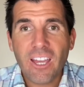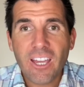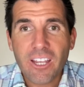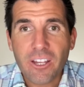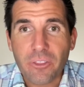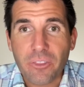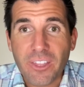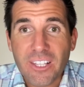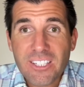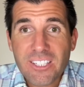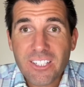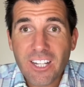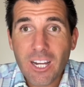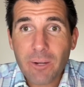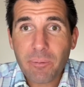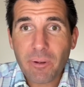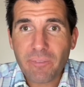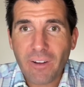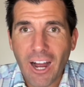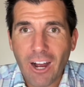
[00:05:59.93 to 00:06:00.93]
This
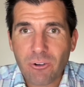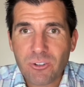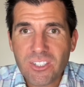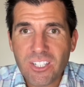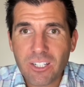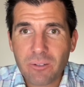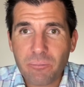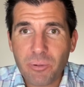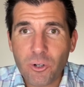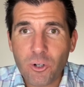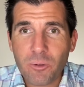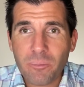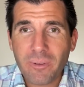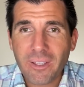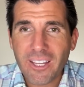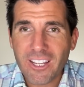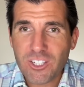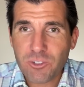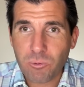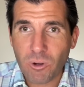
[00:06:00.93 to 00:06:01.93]
type of housing boom
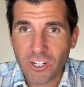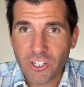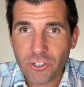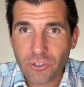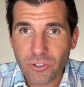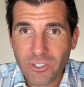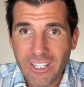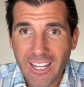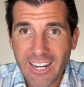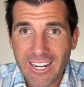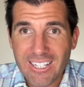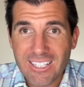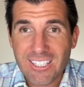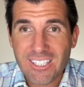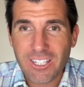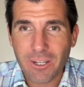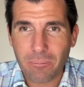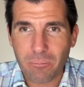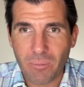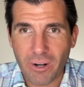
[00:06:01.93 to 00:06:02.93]
is what
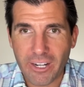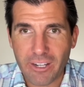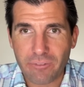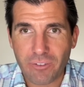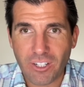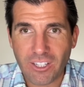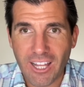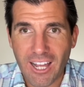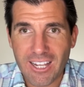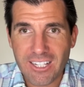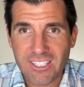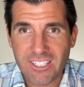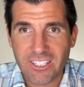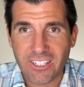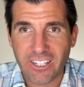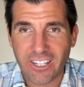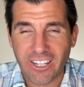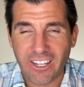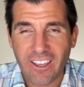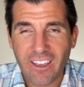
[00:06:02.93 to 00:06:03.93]
creates money
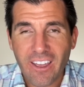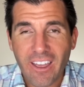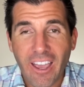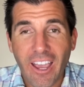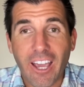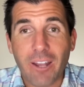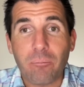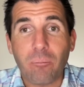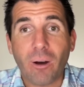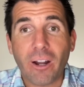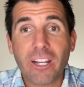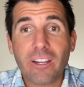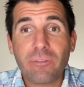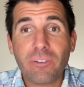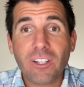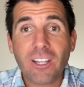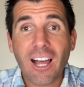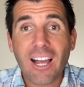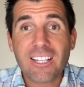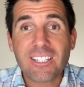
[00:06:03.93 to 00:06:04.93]
velocity, and money
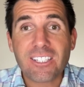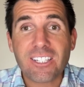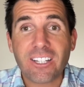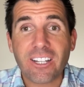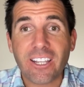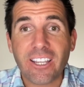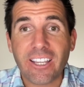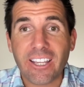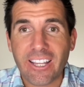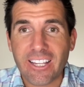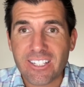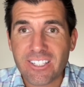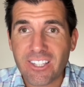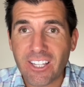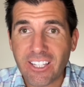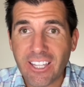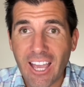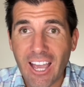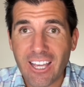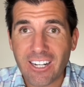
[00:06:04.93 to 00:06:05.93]
velocity is the
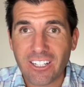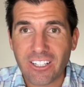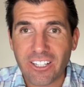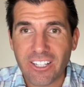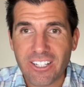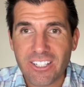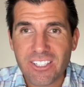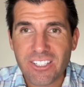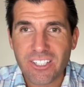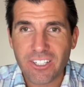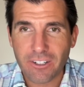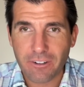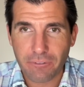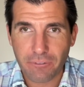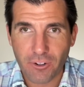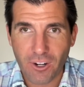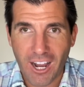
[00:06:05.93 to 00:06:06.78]
catalyst for